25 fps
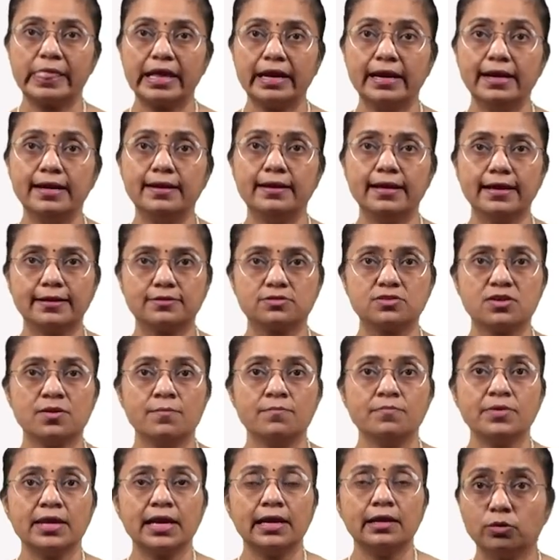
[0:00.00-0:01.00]
index.
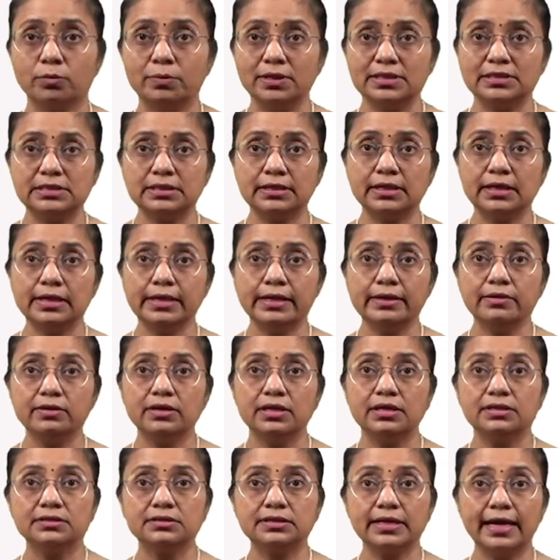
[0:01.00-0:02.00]
So basically
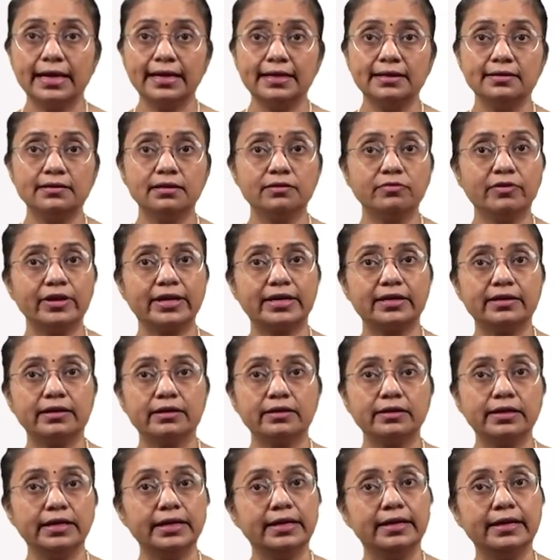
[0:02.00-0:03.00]
inside the
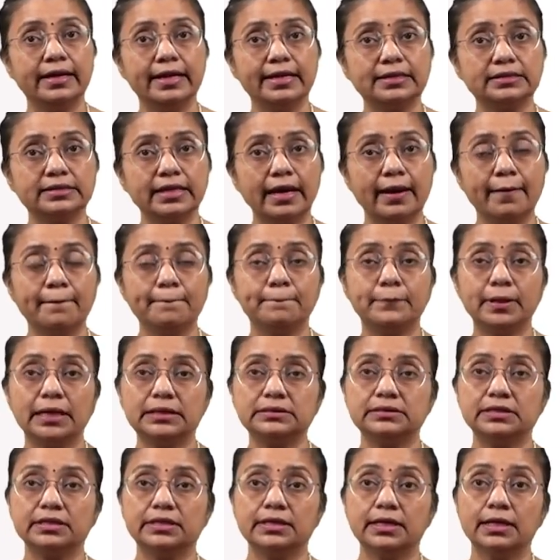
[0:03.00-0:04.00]
vector index I am
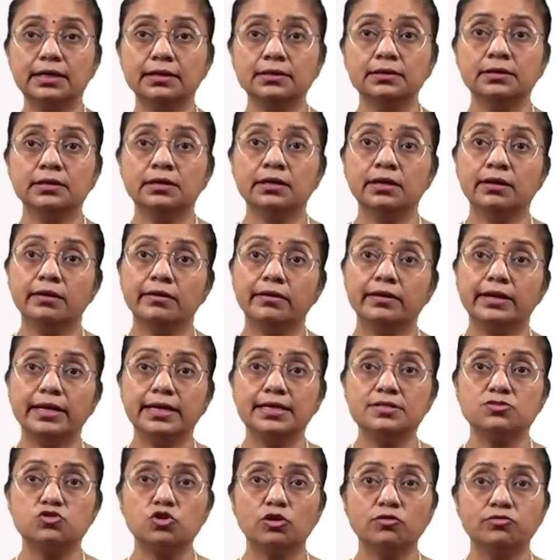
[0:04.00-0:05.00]
passing a
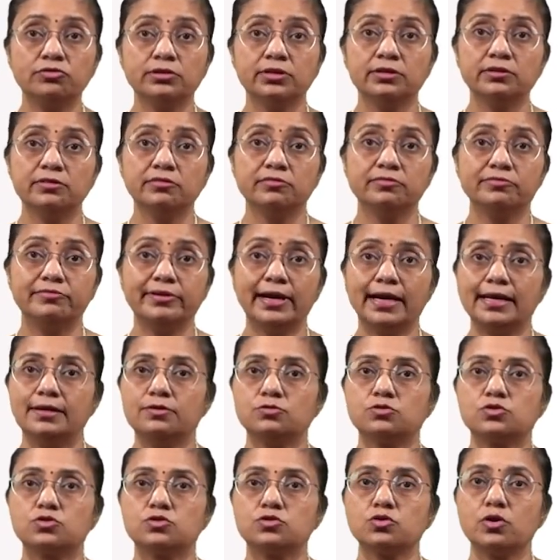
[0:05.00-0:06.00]
range of
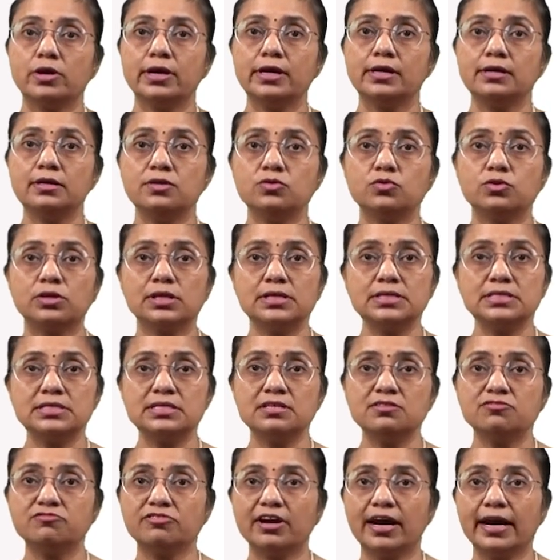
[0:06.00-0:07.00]
values. So here you can
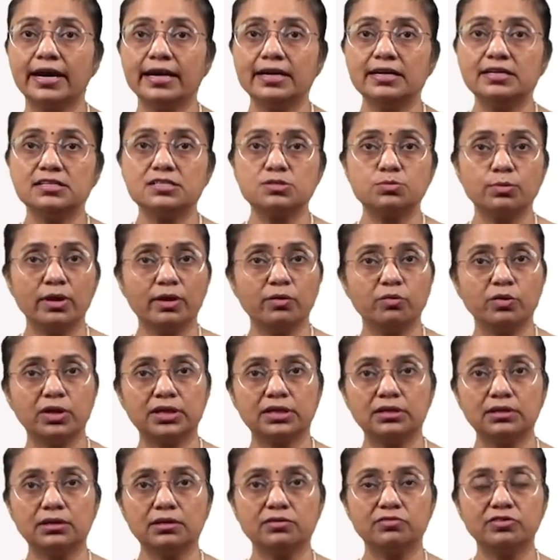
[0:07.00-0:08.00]
see y is my
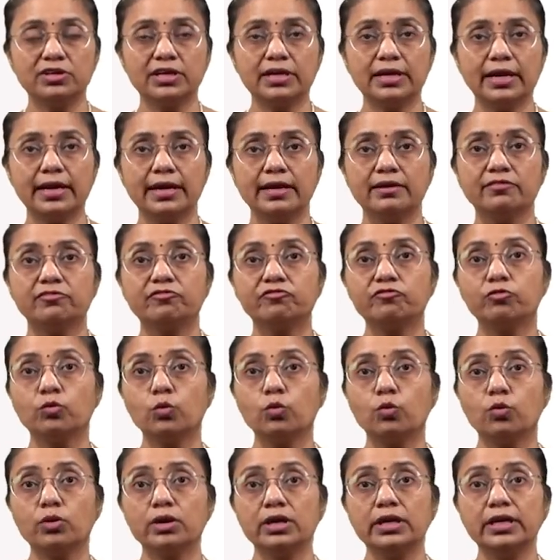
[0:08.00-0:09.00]
vector where I have
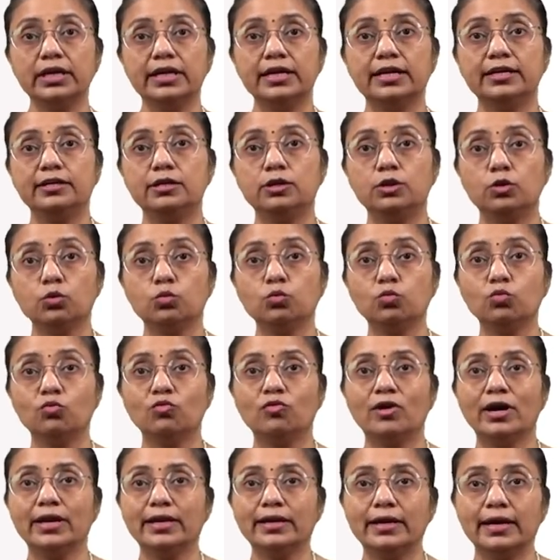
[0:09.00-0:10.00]
4, 8, 2,
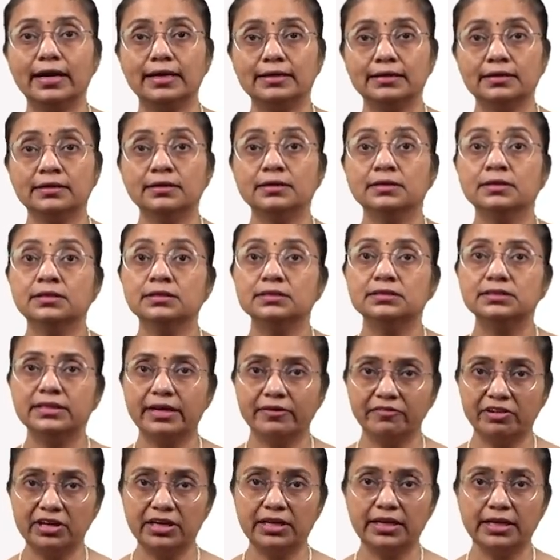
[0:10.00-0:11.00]
1 and
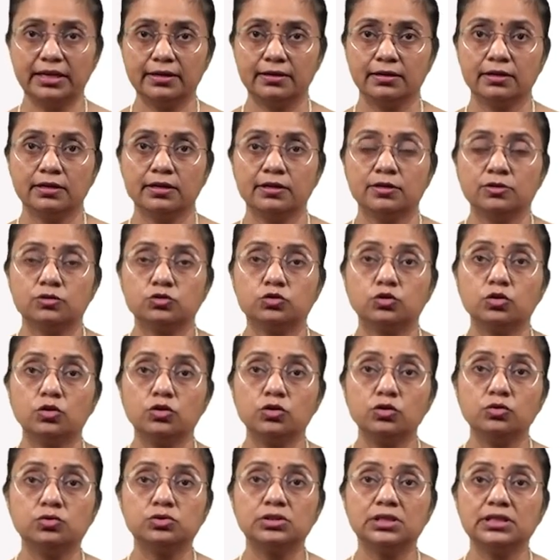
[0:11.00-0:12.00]
17. So
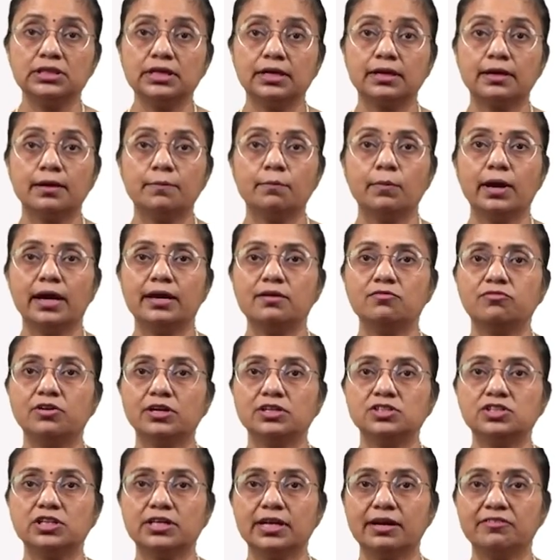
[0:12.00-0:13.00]
using the combine
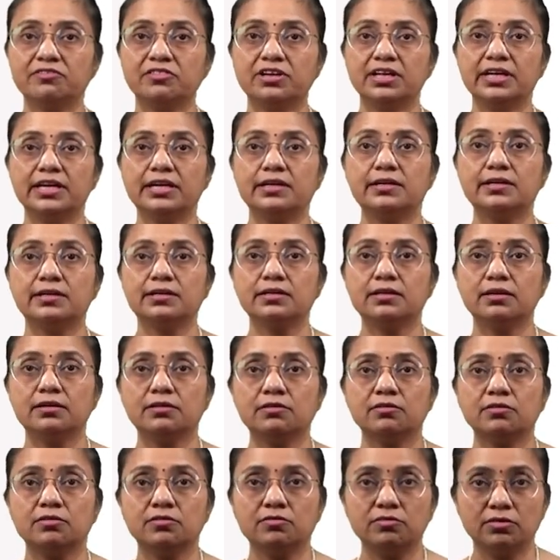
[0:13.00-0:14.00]
function I have created
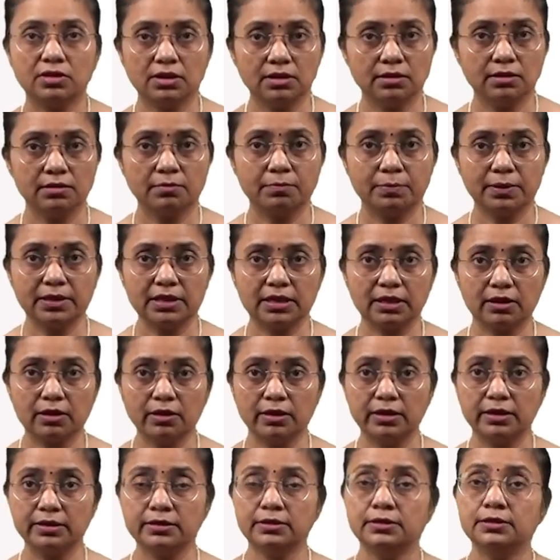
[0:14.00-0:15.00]
the
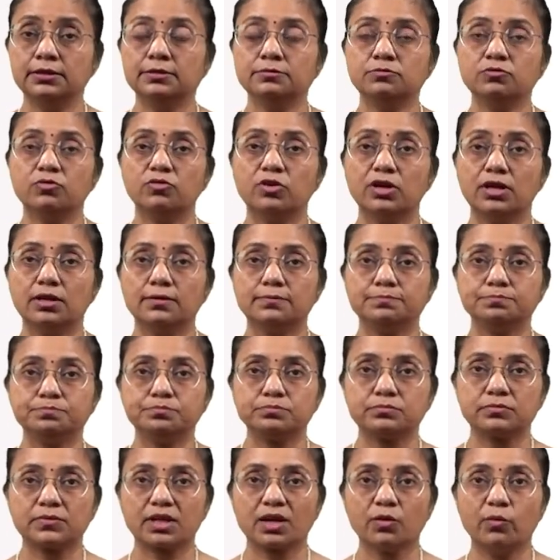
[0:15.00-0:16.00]
particular
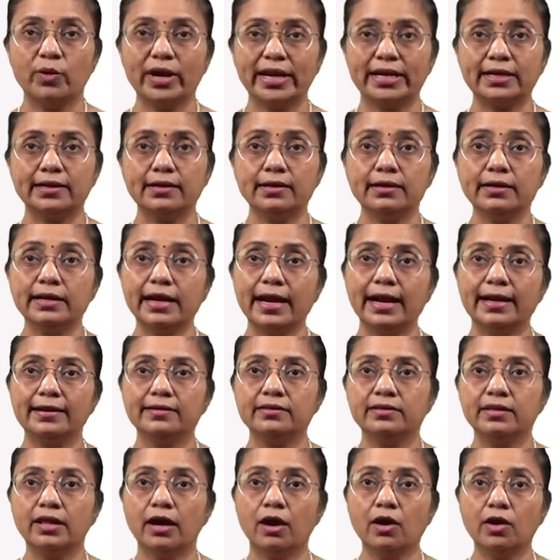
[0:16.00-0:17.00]
vector,
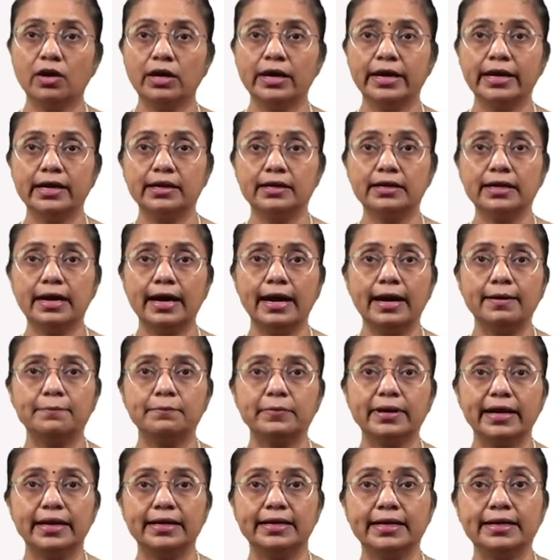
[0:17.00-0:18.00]
and now here I am
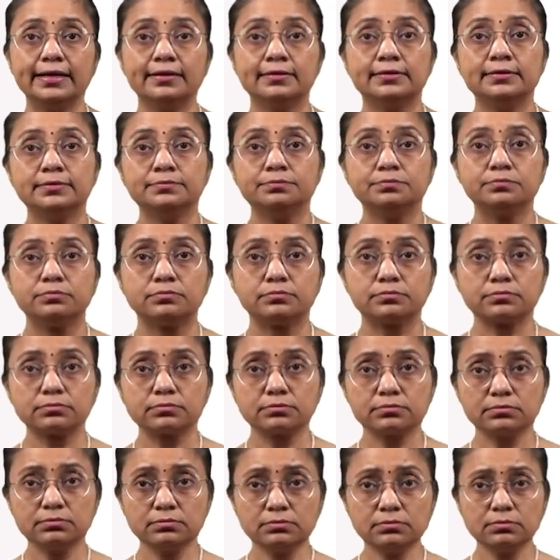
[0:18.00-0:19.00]
writing
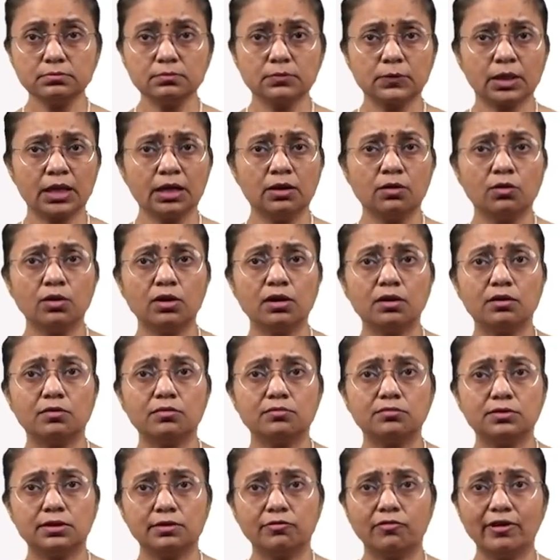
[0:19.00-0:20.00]

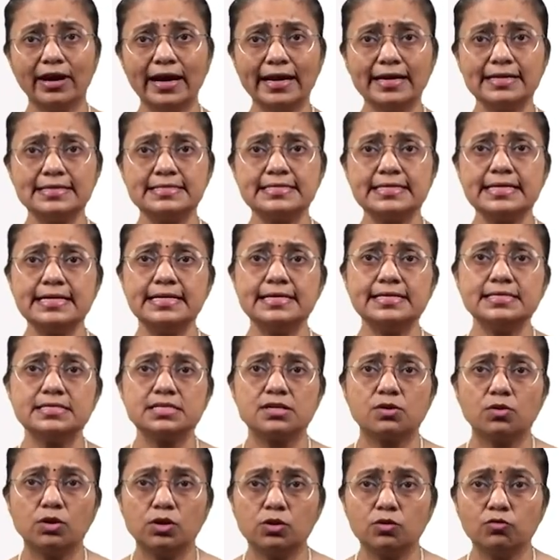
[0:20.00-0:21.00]
yc is
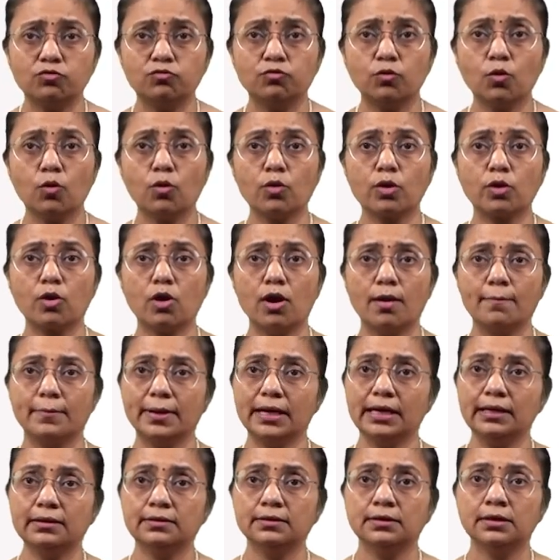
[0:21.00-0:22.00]
equal to 4,
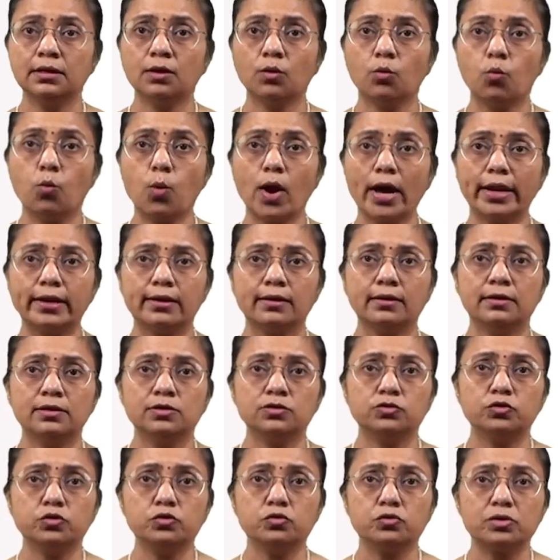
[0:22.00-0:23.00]
1.
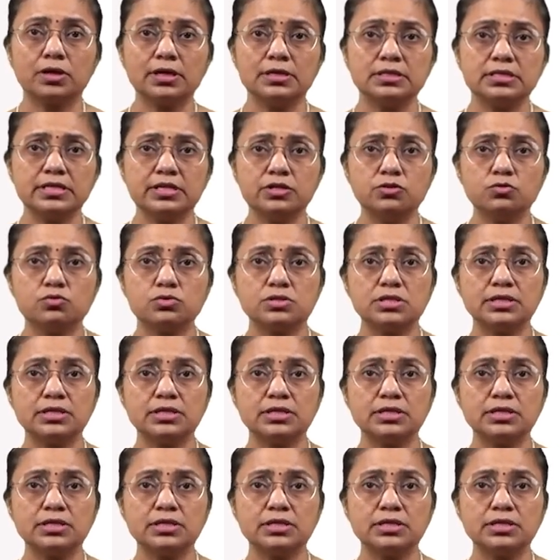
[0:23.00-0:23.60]
So you can see